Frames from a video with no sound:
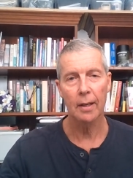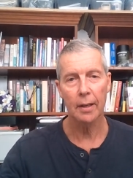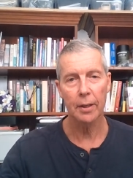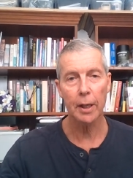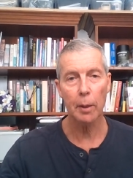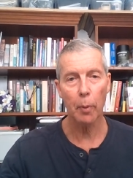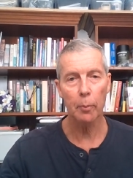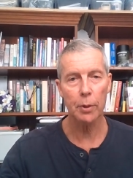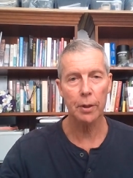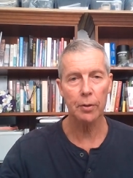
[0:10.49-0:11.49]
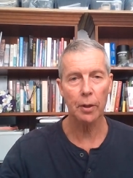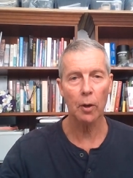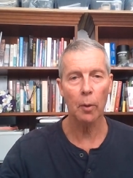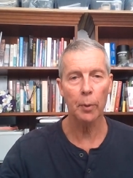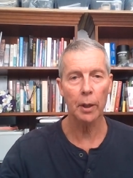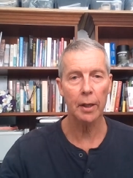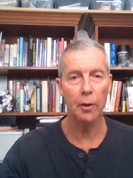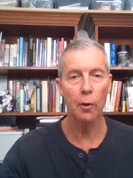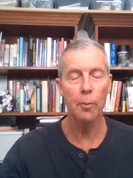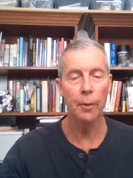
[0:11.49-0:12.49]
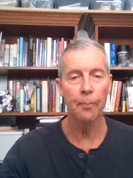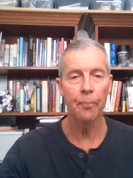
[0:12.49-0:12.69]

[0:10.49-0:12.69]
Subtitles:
Nicky pumps as they're commonly known,